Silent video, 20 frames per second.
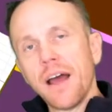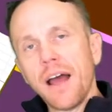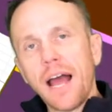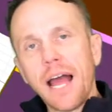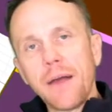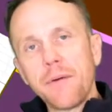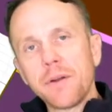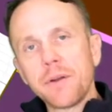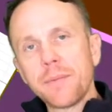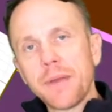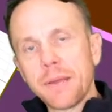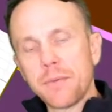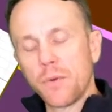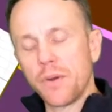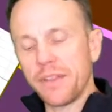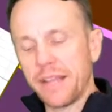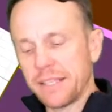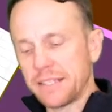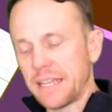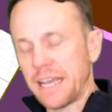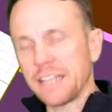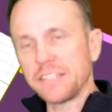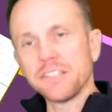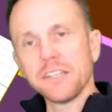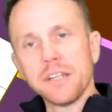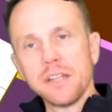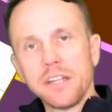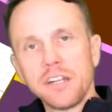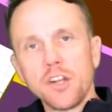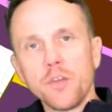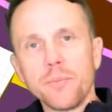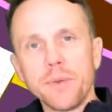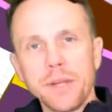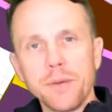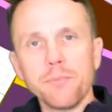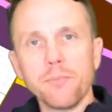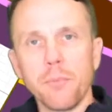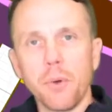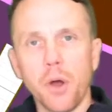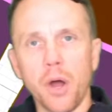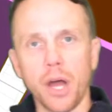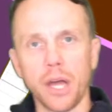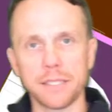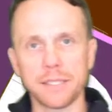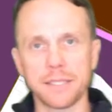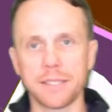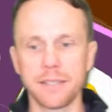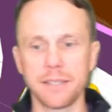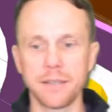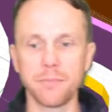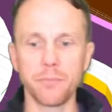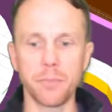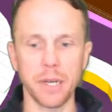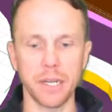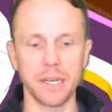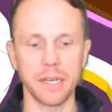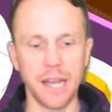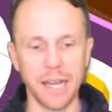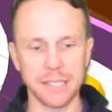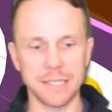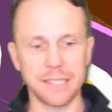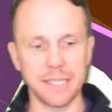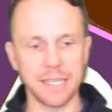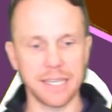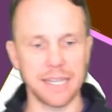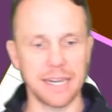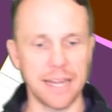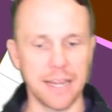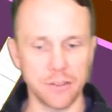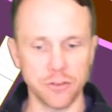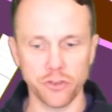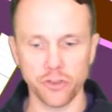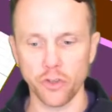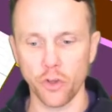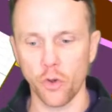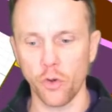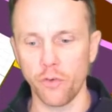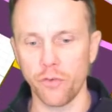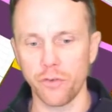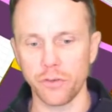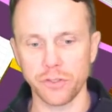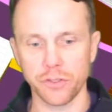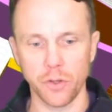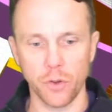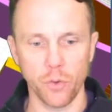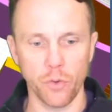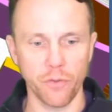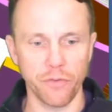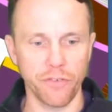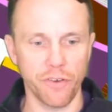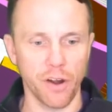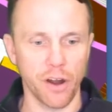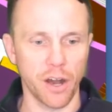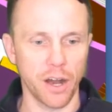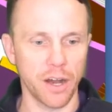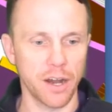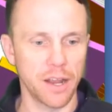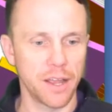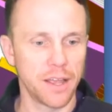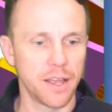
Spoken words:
I want to make one that's actually a little bit embossed, but not sticking out so far.